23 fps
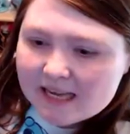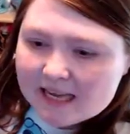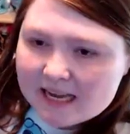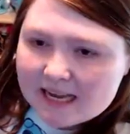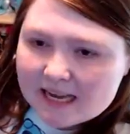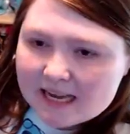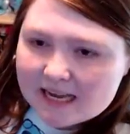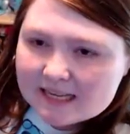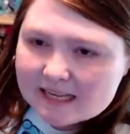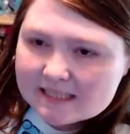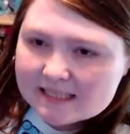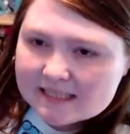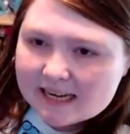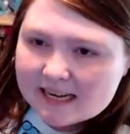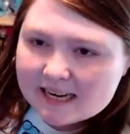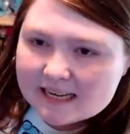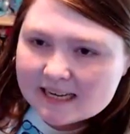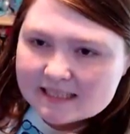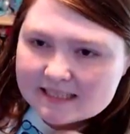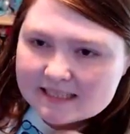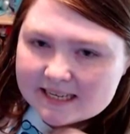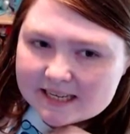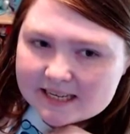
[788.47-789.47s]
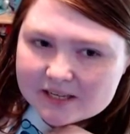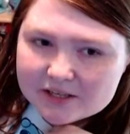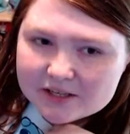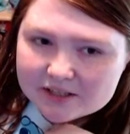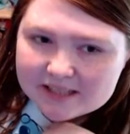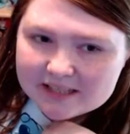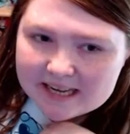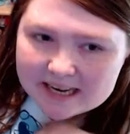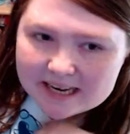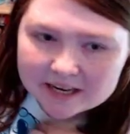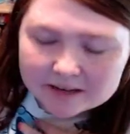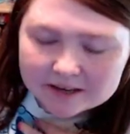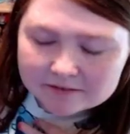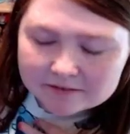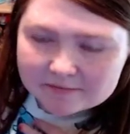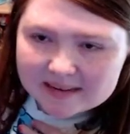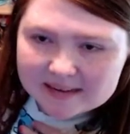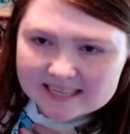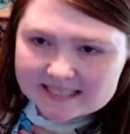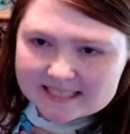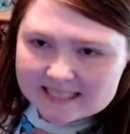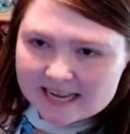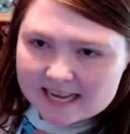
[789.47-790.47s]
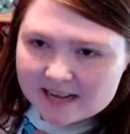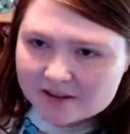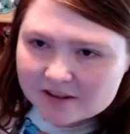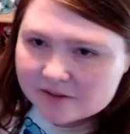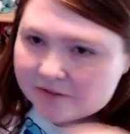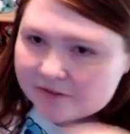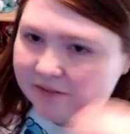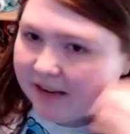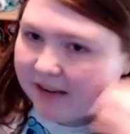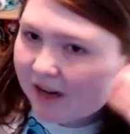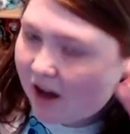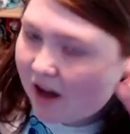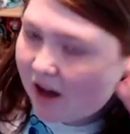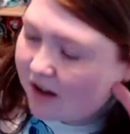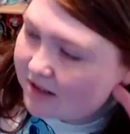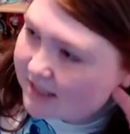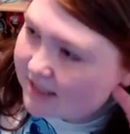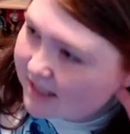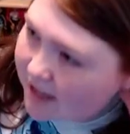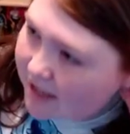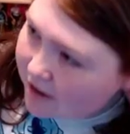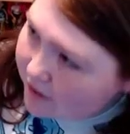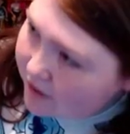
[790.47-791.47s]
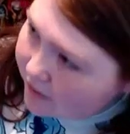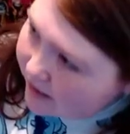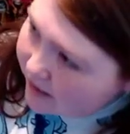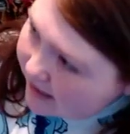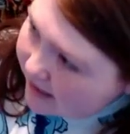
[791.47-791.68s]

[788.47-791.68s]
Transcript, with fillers: and uh, taking good care of myself, and also,